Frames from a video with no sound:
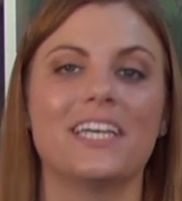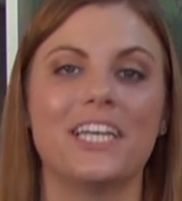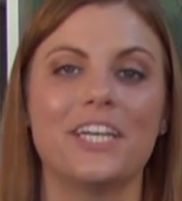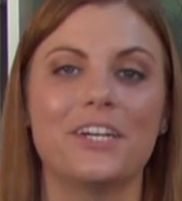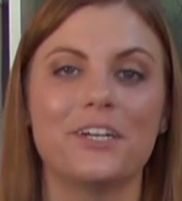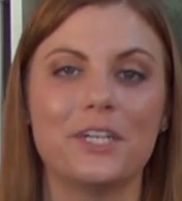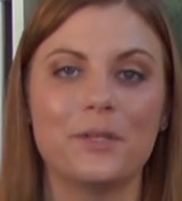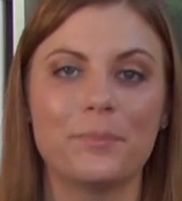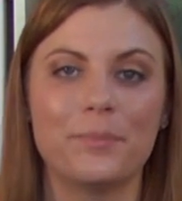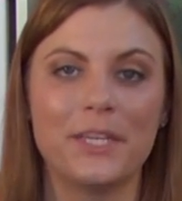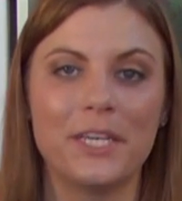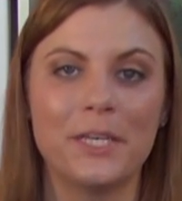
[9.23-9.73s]

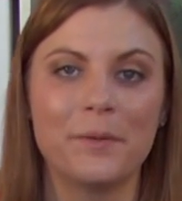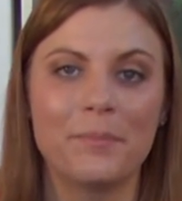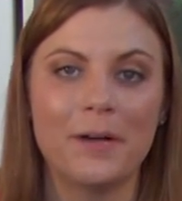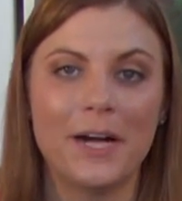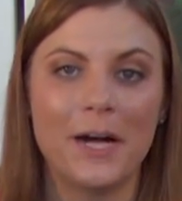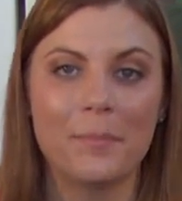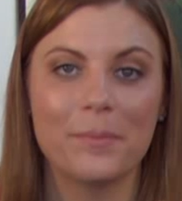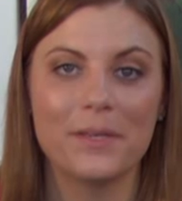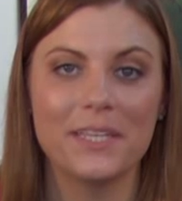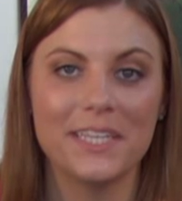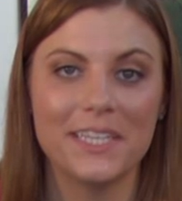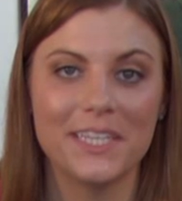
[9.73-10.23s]
Here at Pink
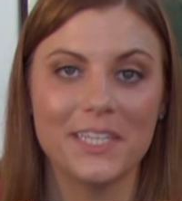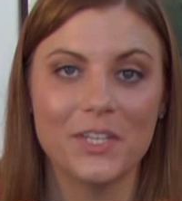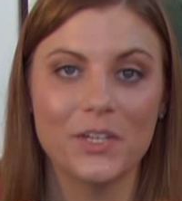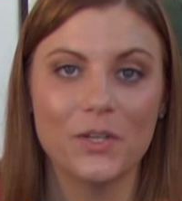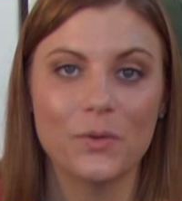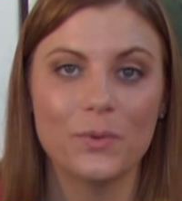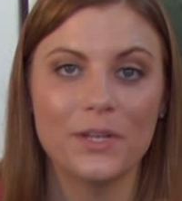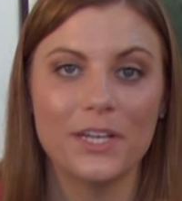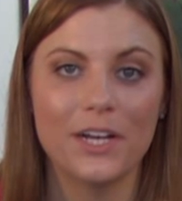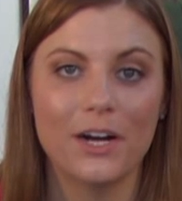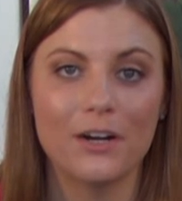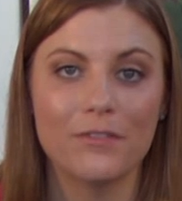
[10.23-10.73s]
Poppy
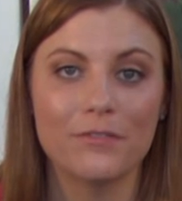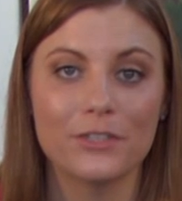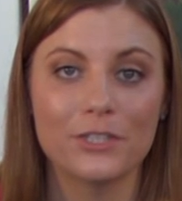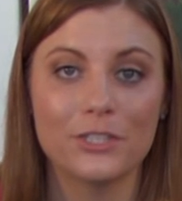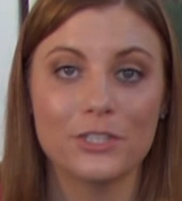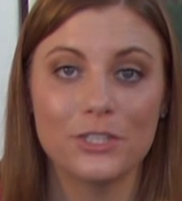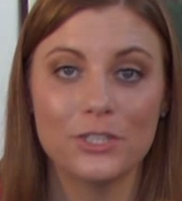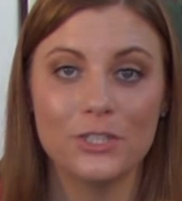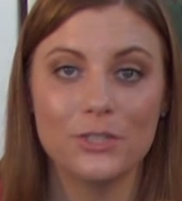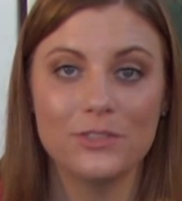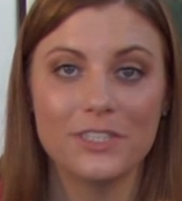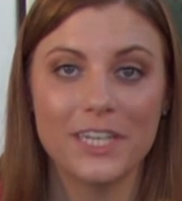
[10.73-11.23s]
Ink, we offer
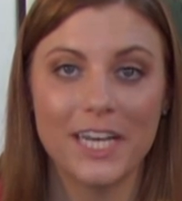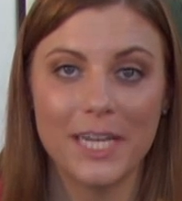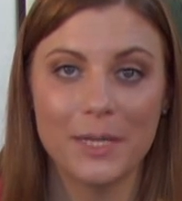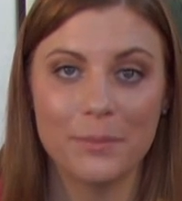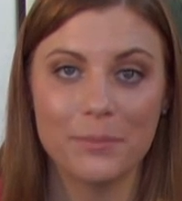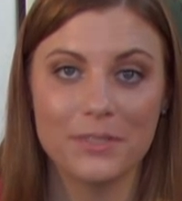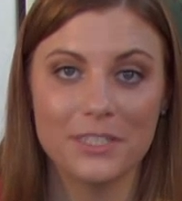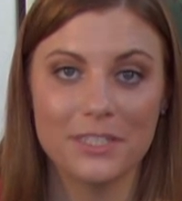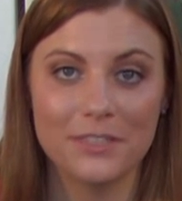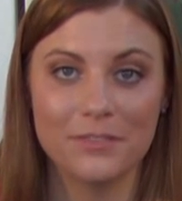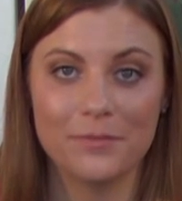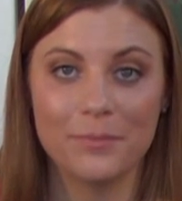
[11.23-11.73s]
two
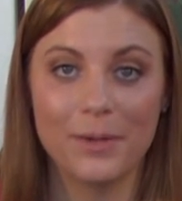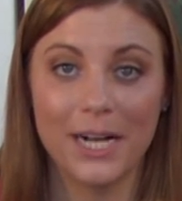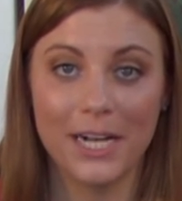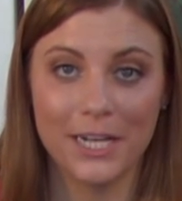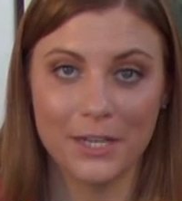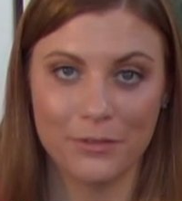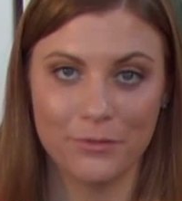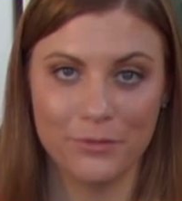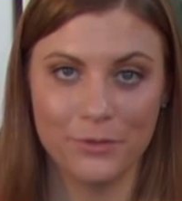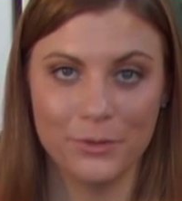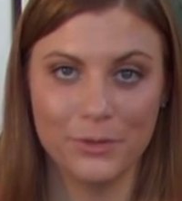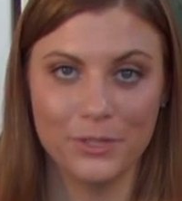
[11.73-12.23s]
types of
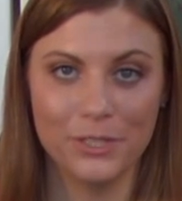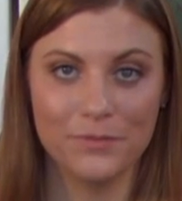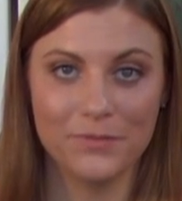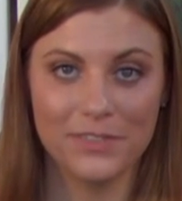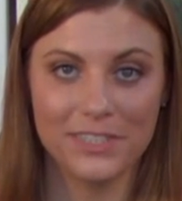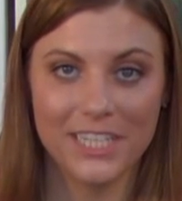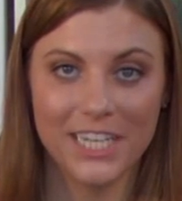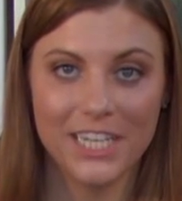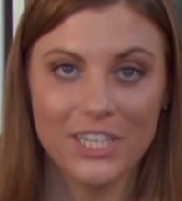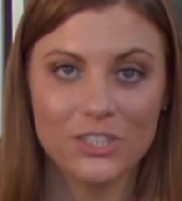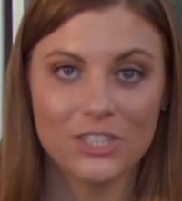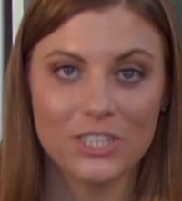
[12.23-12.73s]
pocket fold
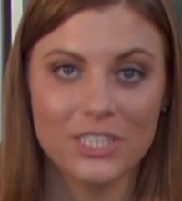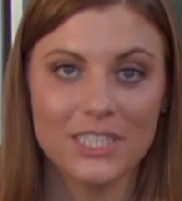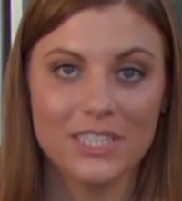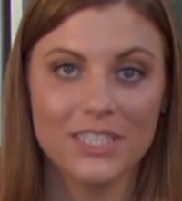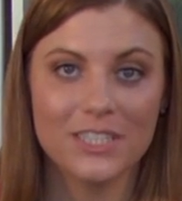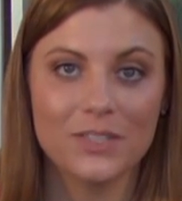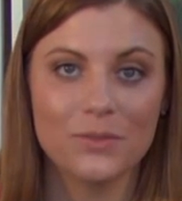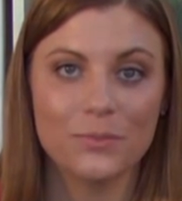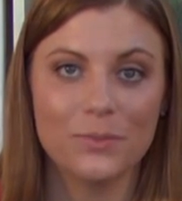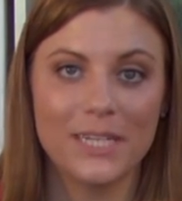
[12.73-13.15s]
invitations.